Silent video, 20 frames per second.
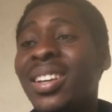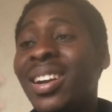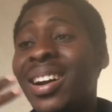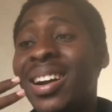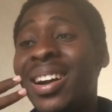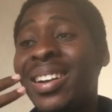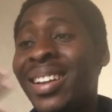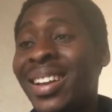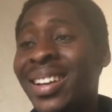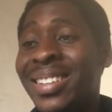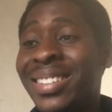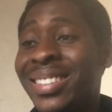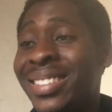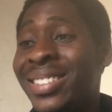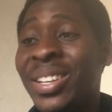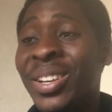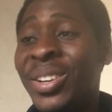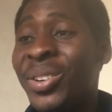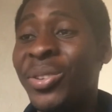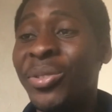an
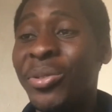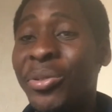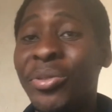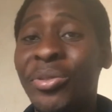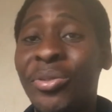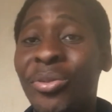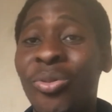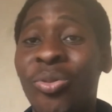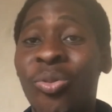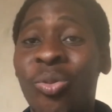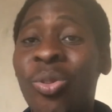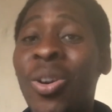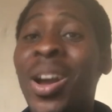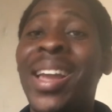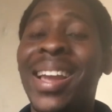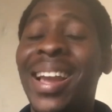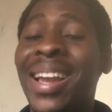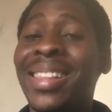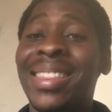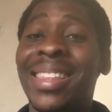idea of why
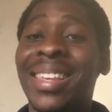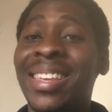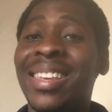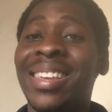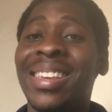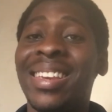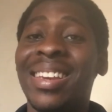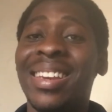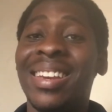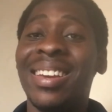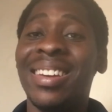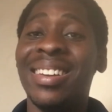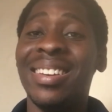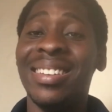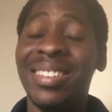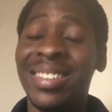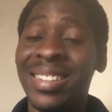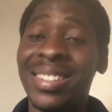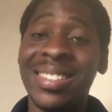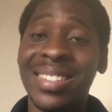I think
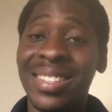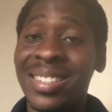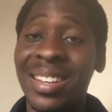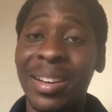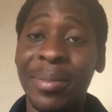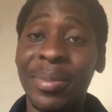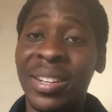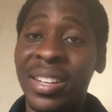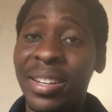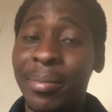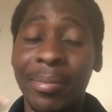this is happening,